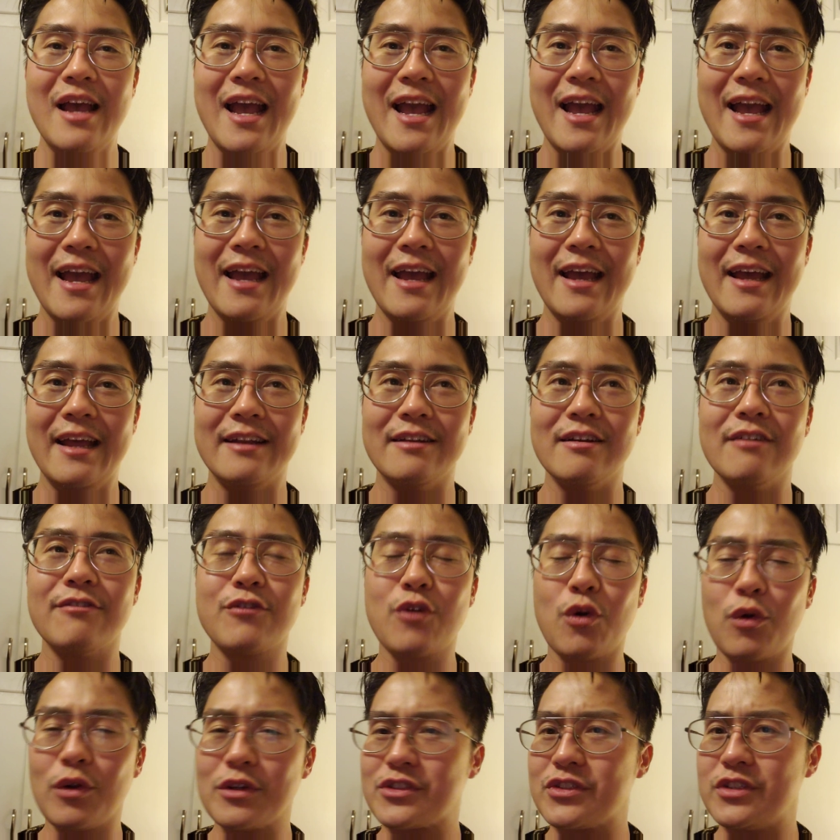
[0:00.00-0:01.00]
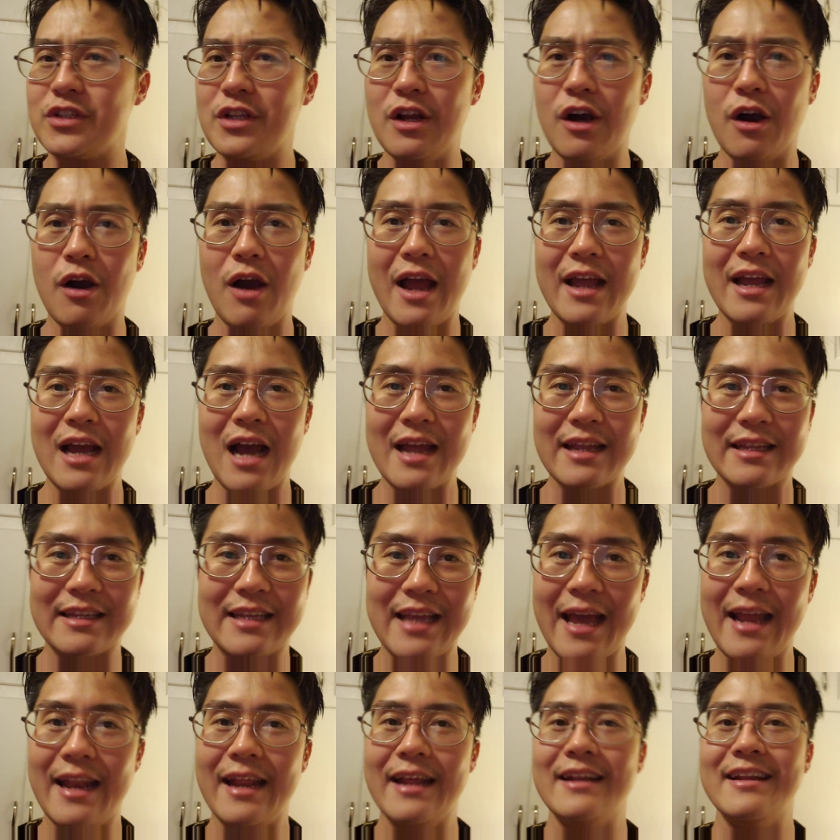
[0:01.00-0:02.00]
And of course, I
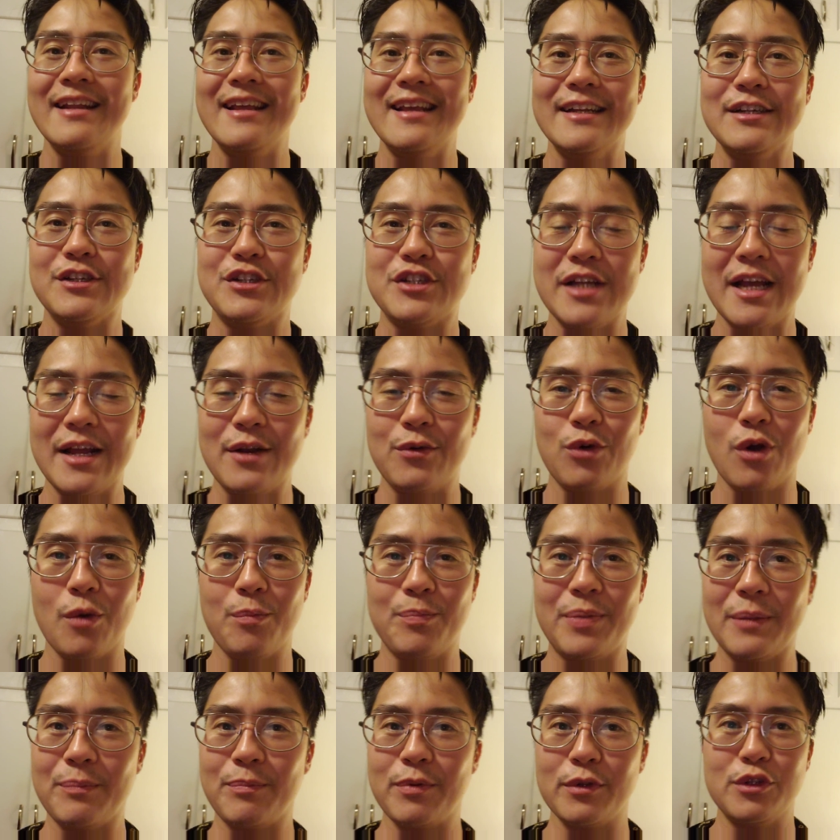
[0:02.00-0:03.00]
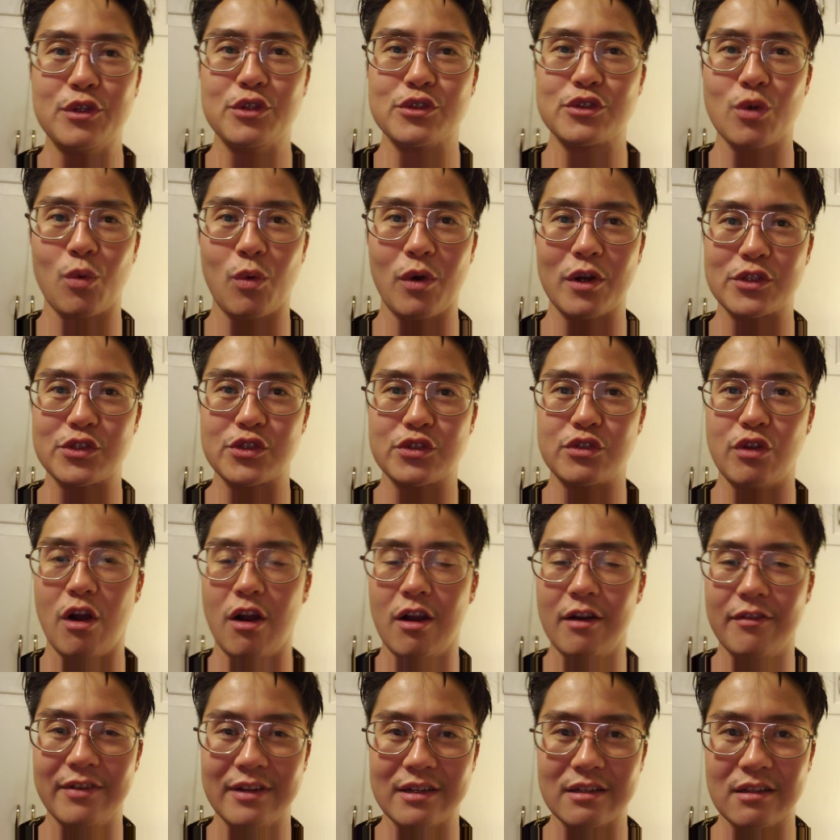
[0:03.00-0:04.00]
get it. In general, people use the word
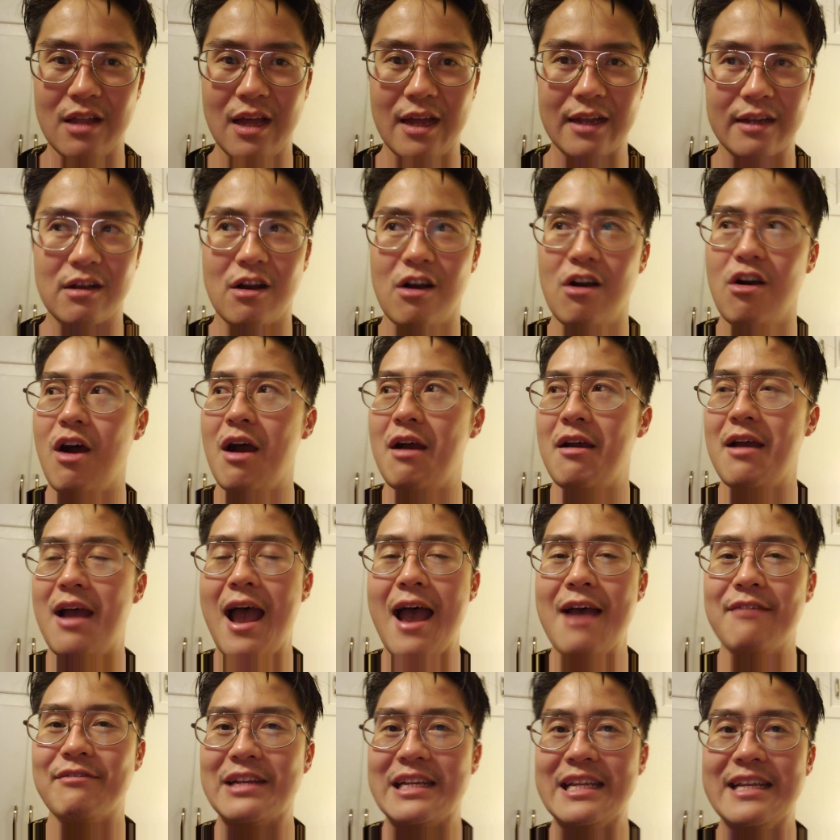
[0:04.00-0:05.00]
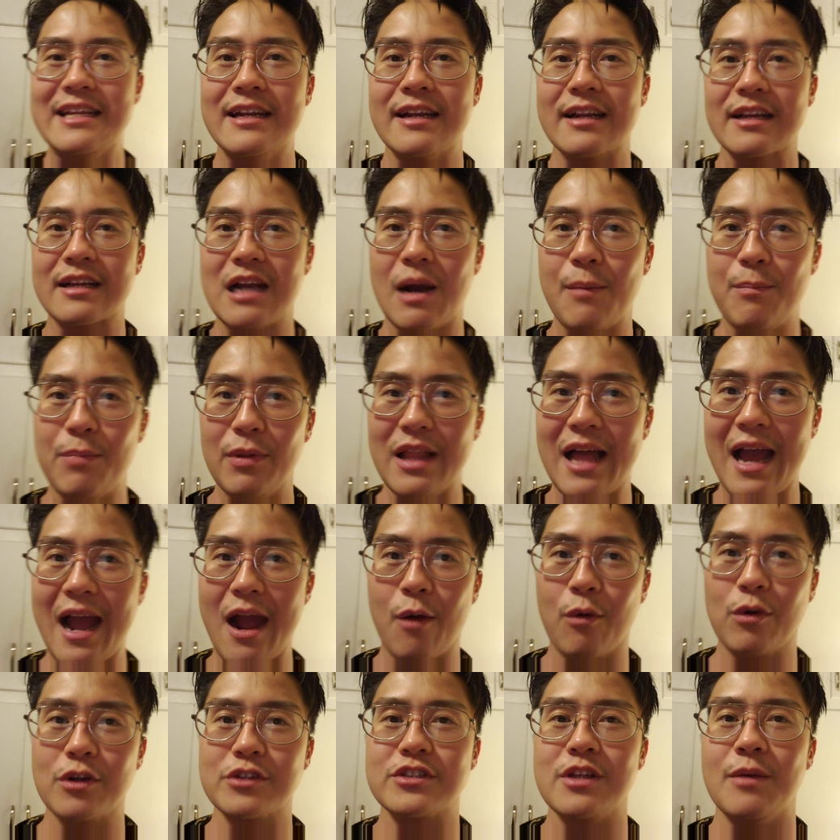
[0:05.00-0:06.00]
starving like, oh, I haven't eaten in a couple
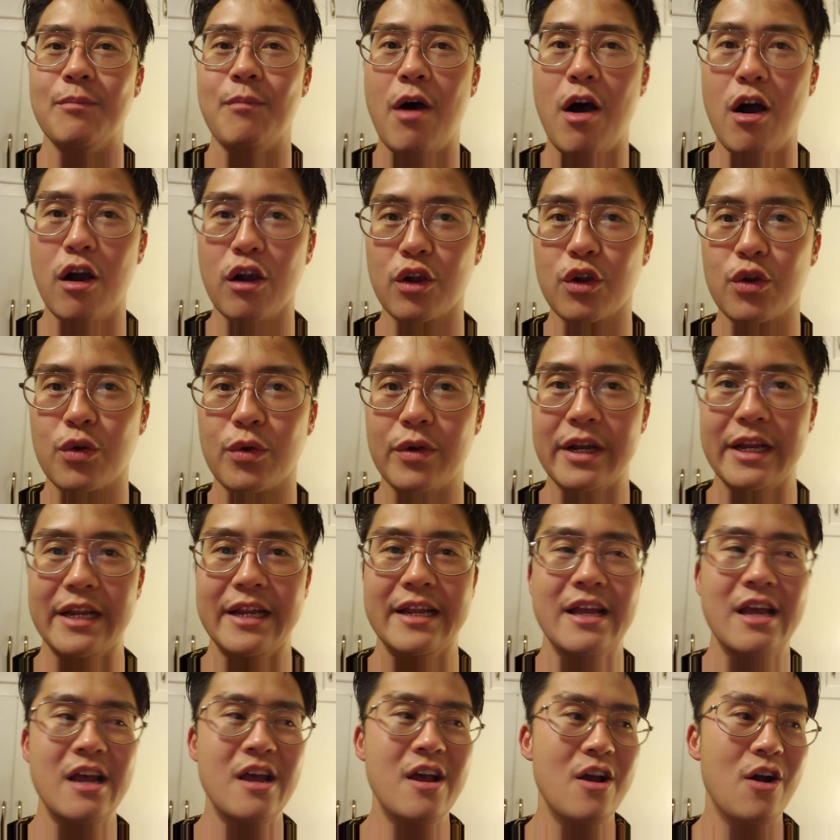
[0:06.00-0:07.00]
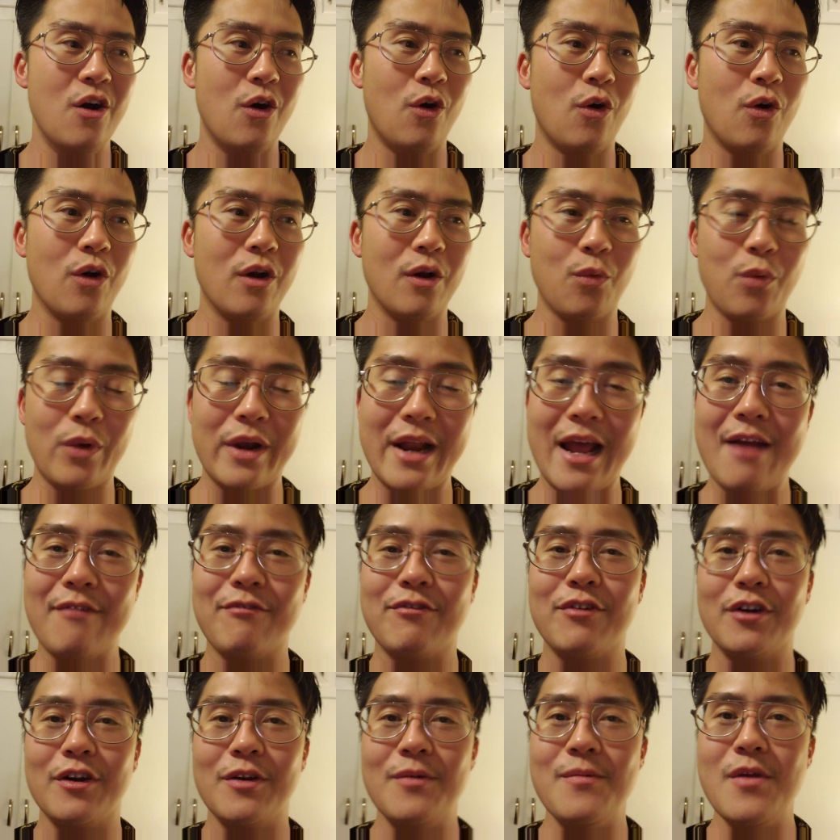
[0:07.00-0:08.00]
hours, I'm hungry, or
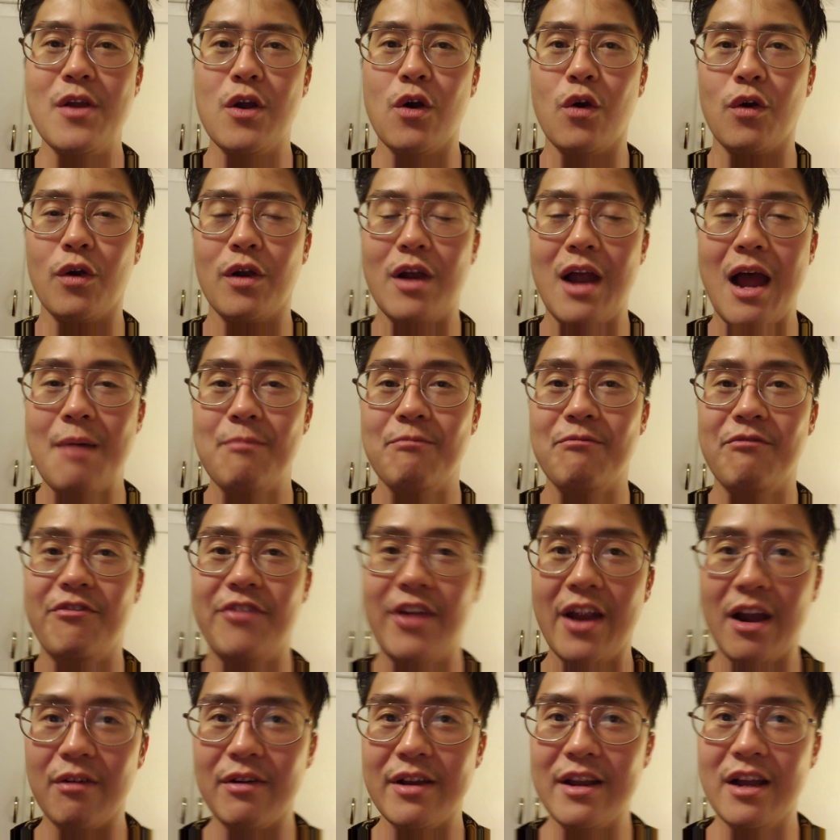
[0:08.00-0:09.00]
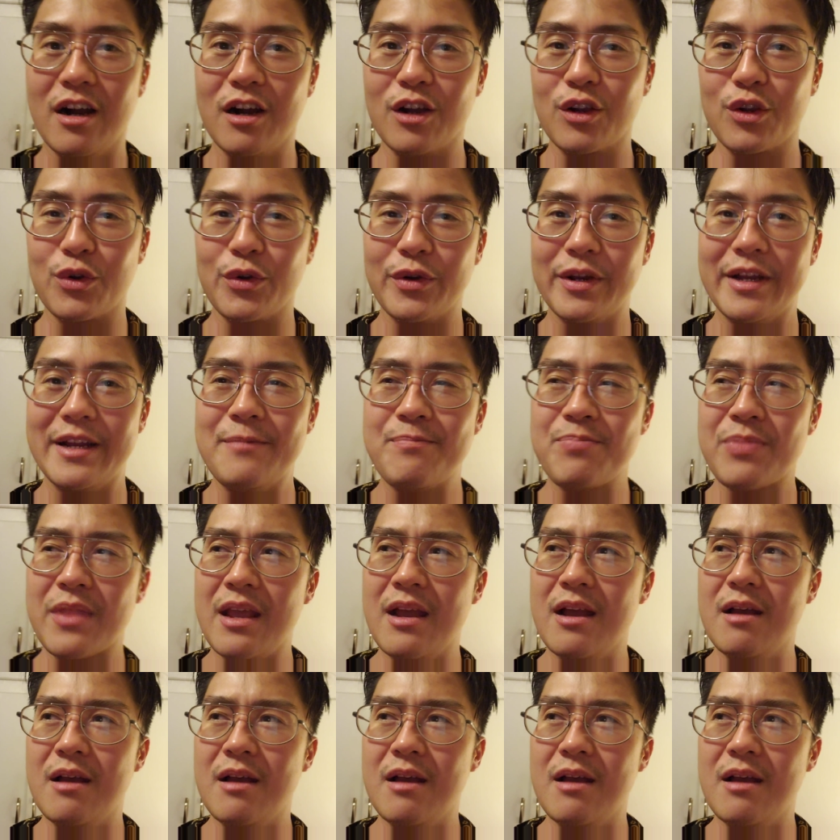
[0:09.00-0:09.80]
whatever, or I'm very hungry.